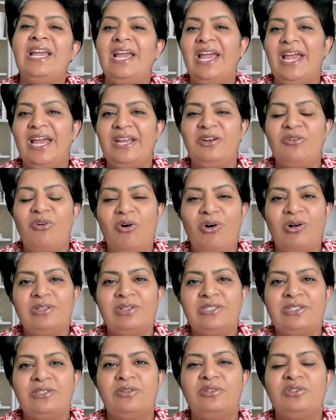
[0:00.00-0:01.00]
and
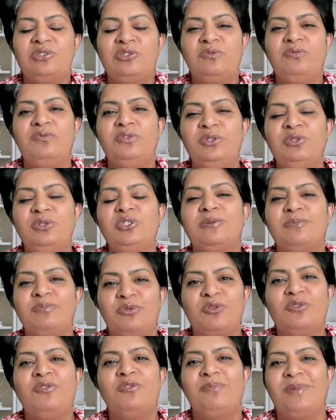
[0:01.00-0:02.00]
also to
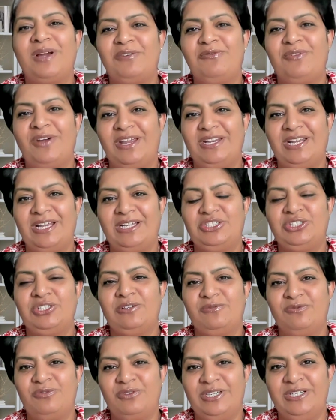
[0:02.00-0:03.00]
future-proof my
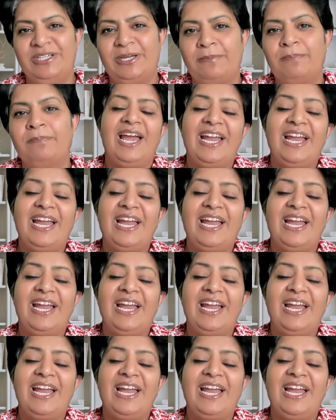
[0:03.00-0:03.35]
financial freedom.